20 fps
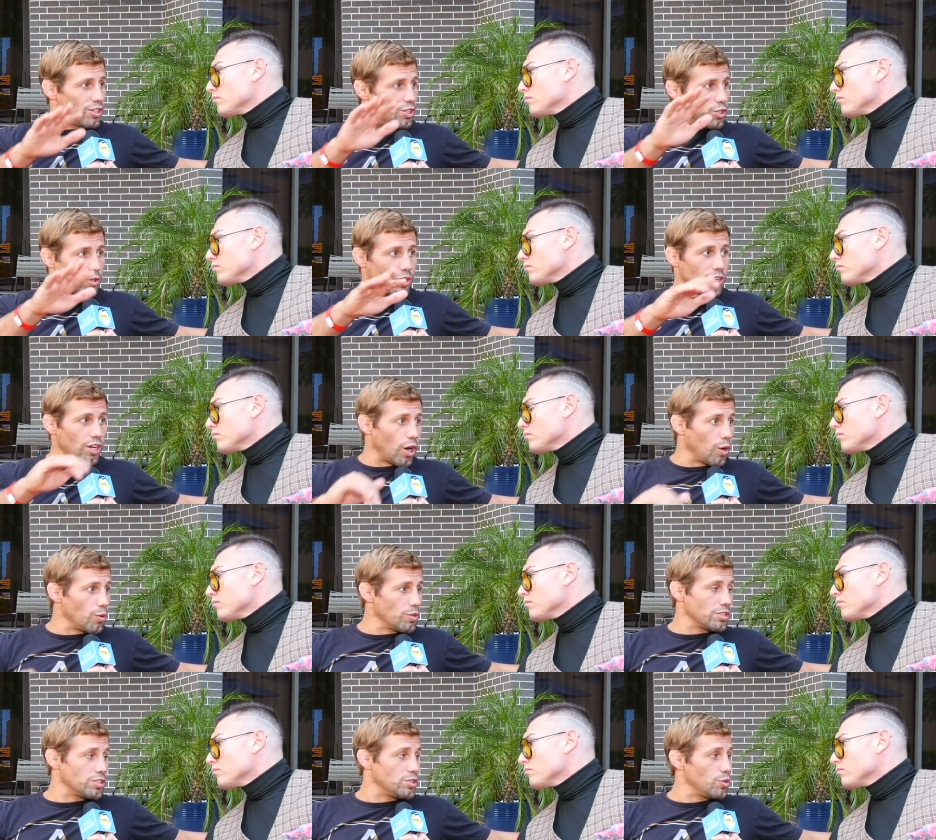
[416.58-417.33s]
Speaker 1: you can
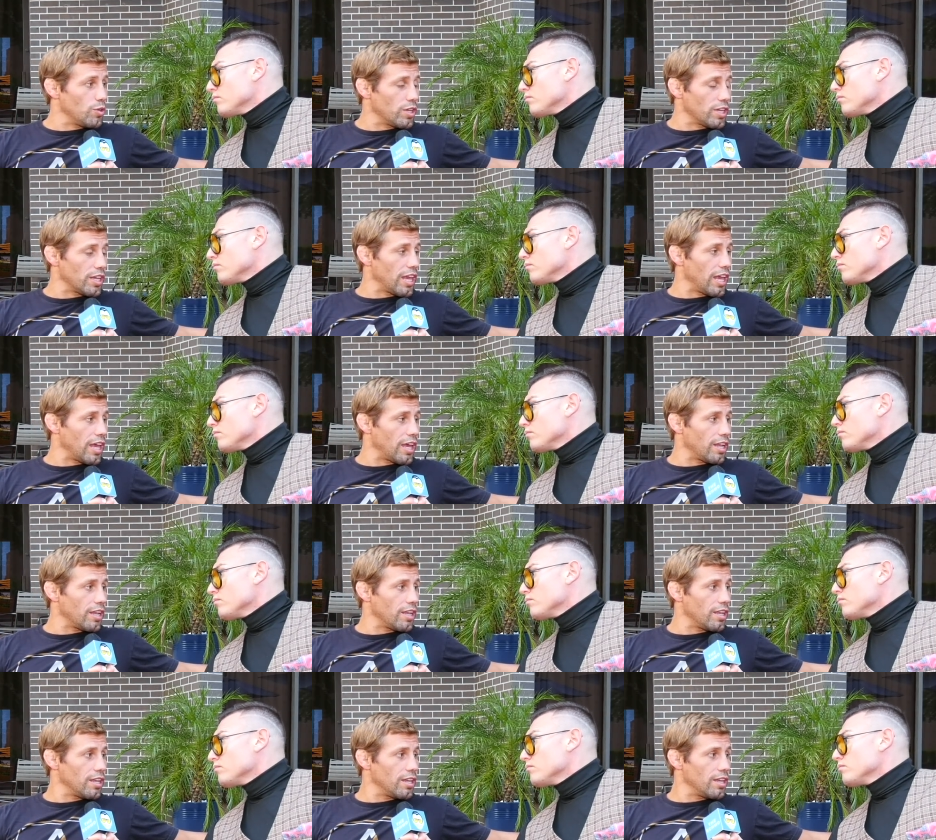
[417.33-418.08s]
always do it again."
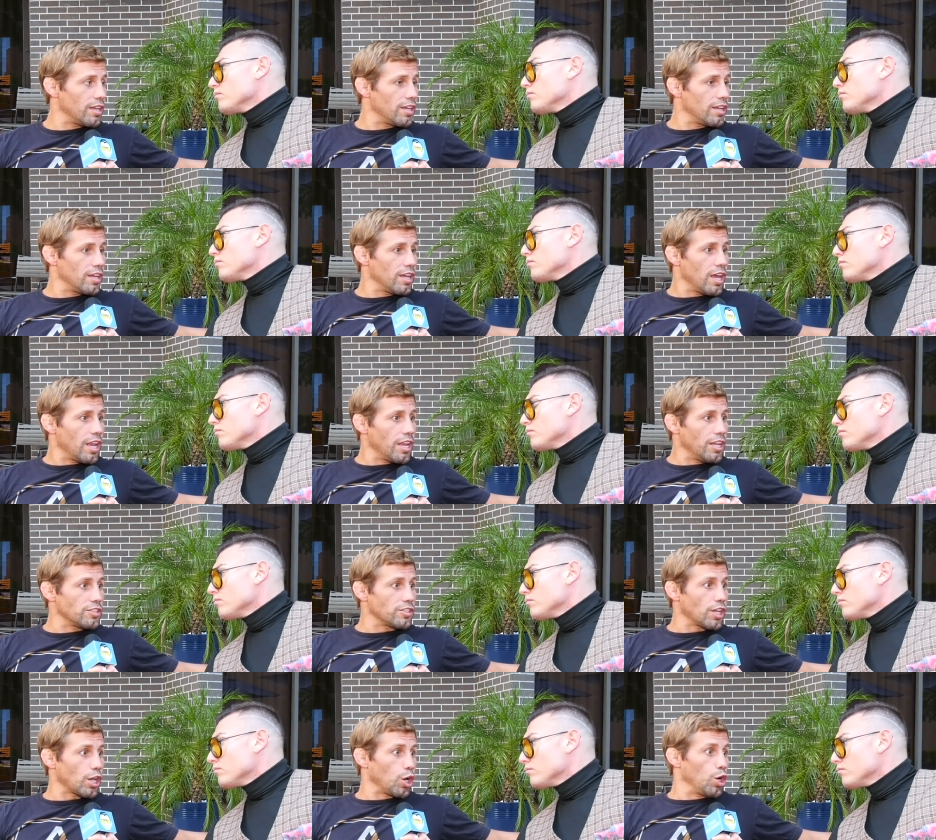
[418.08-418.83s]
And
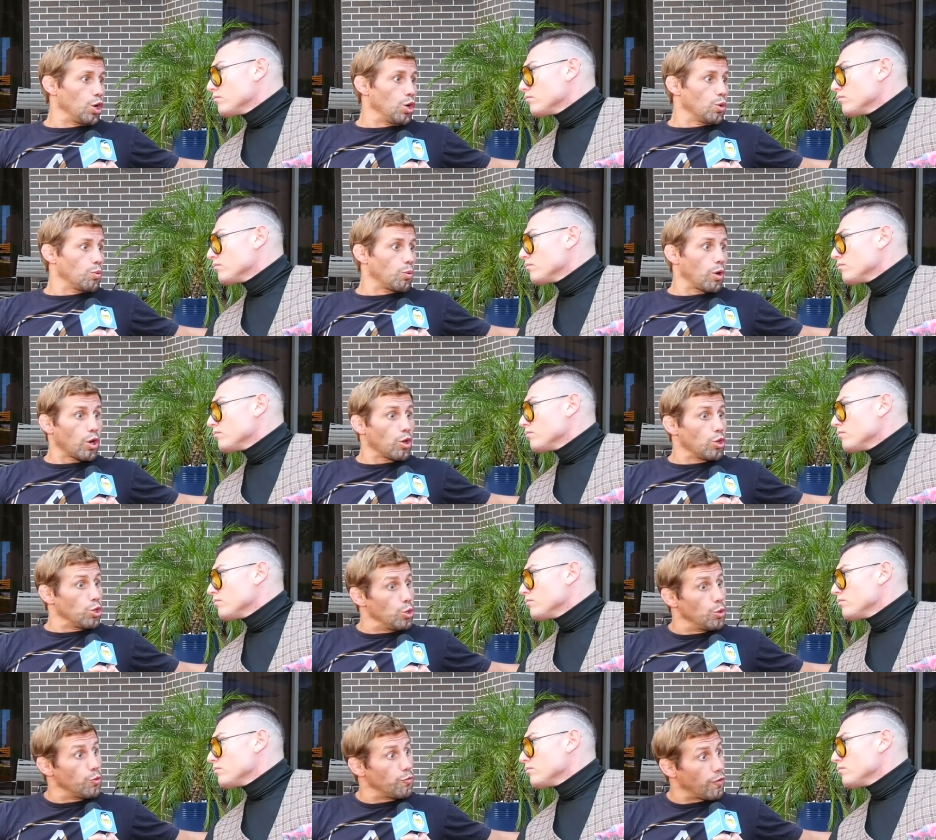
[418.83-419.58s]
he's like, "Why don't
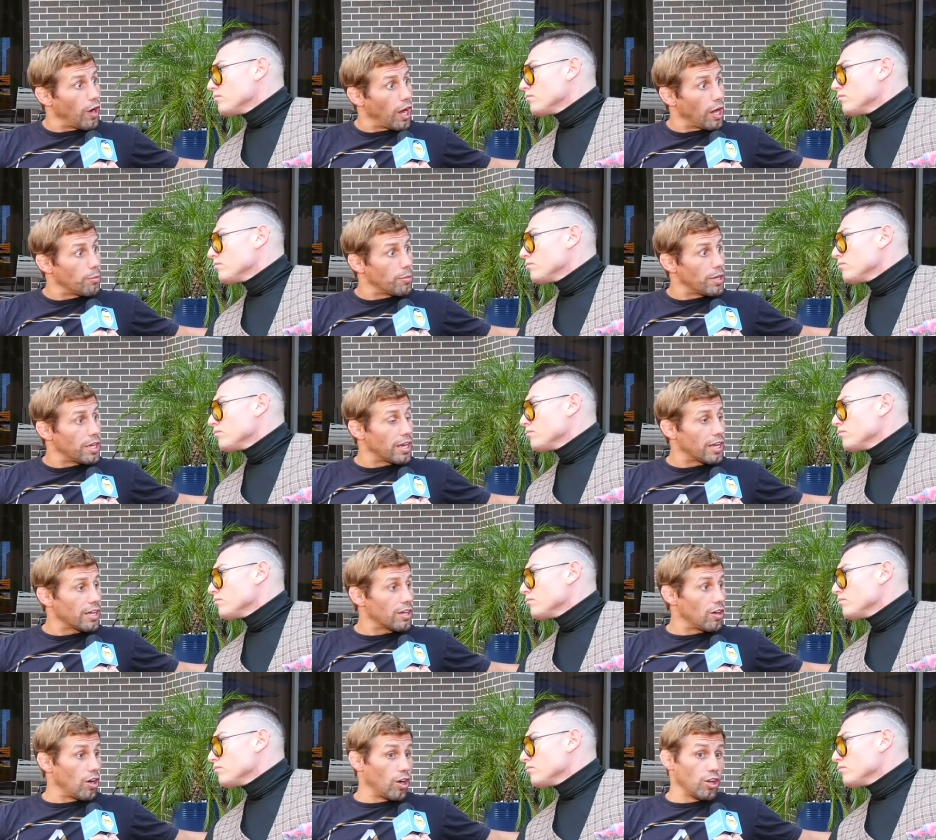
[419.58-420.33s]
you fight me?" And I
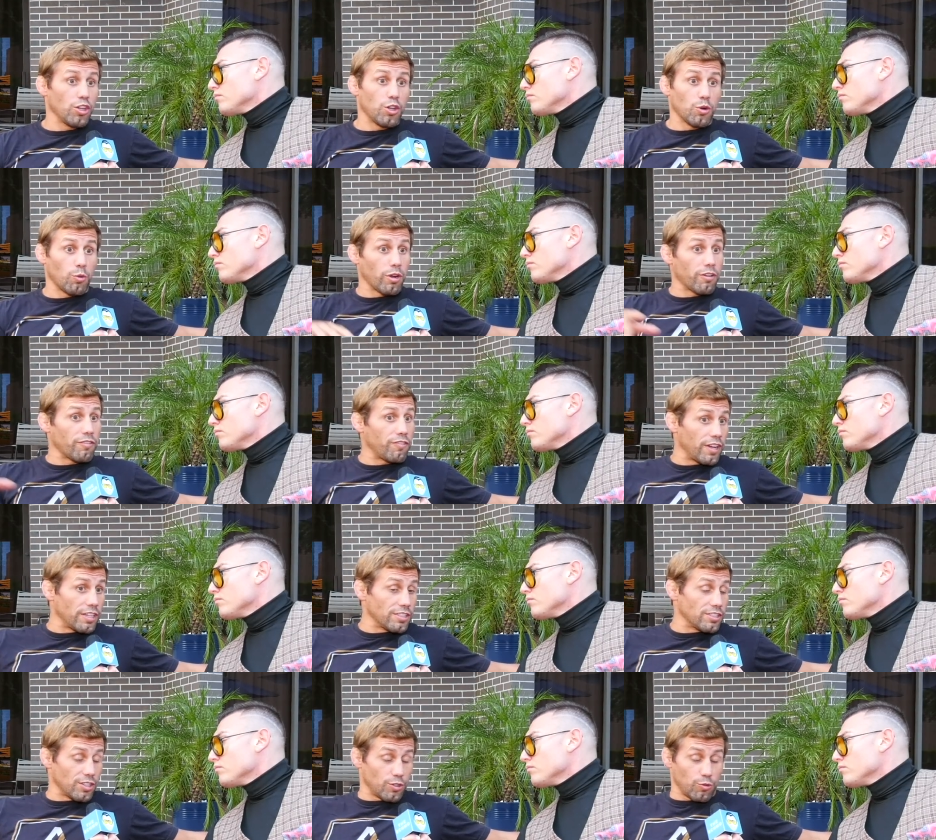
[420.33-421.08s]
go, "Oh, you don't want to
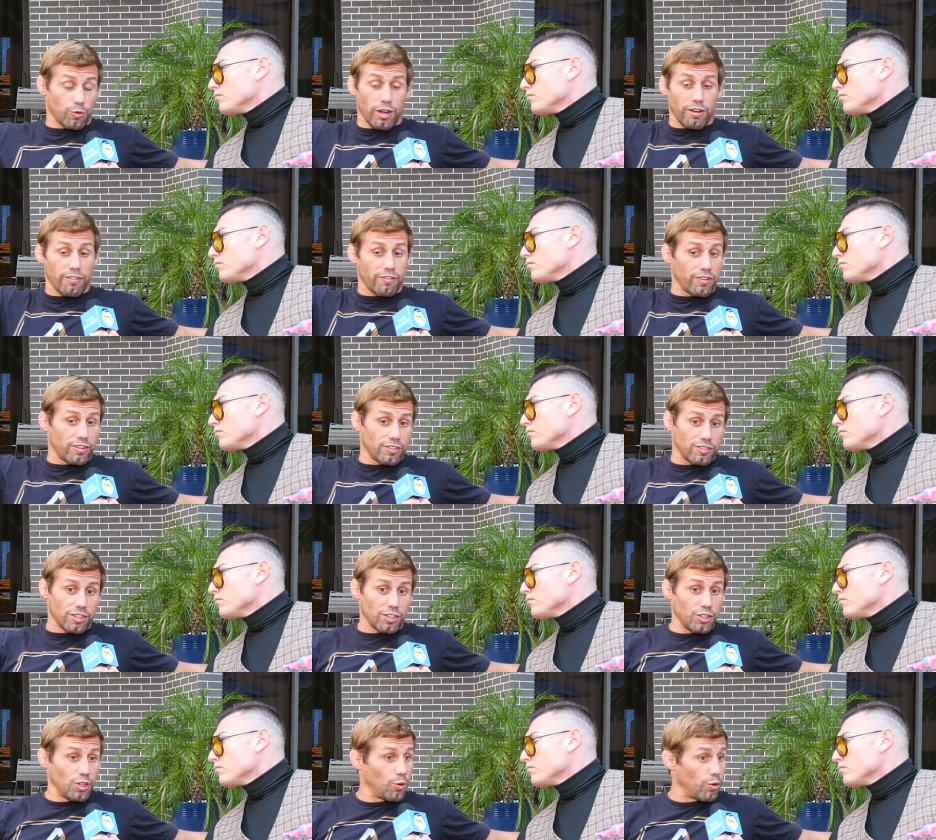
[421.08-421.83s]
fight Song?" Right in front of
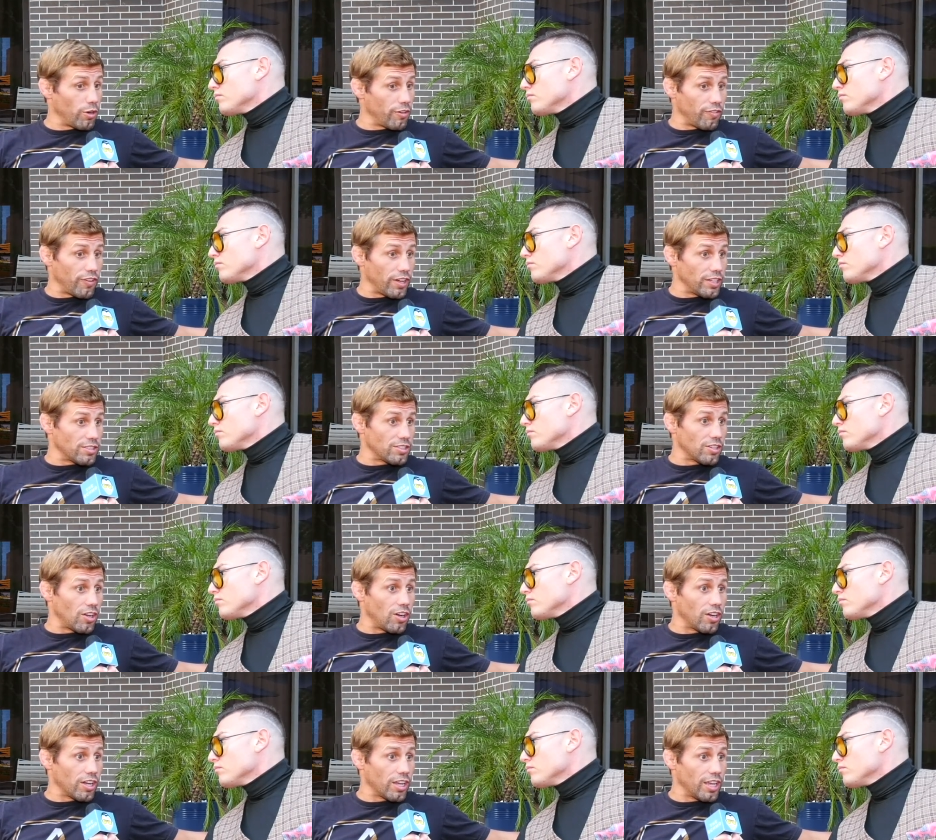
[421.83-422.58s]
Song. "You don't want to fight
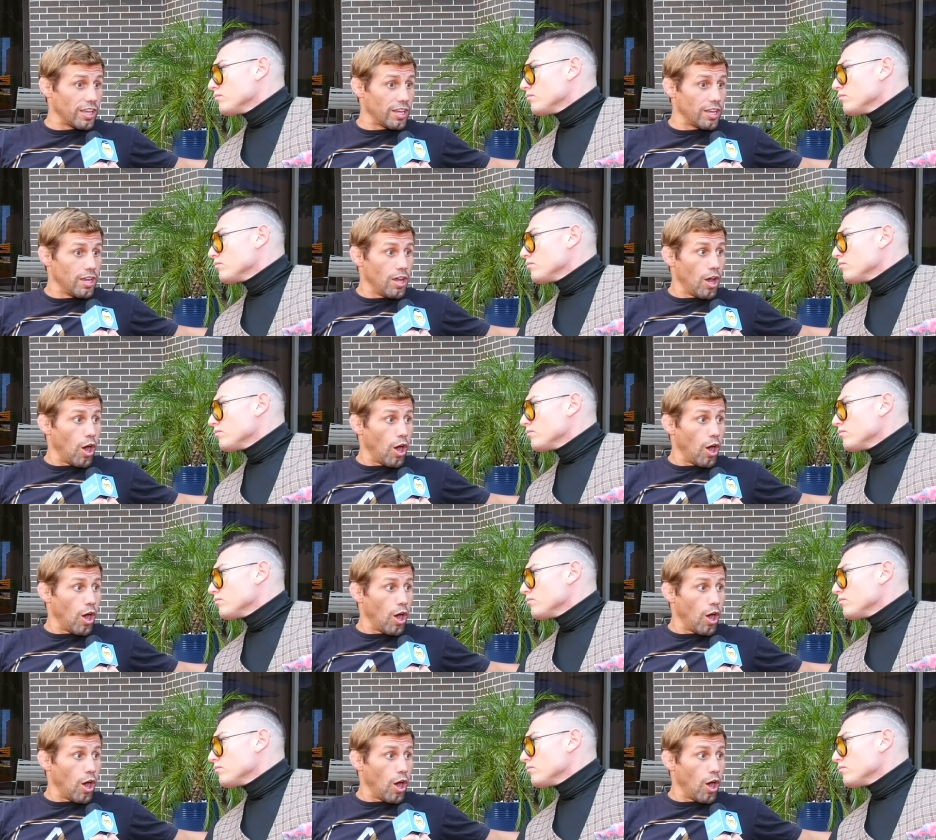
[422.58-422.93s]
Song again?"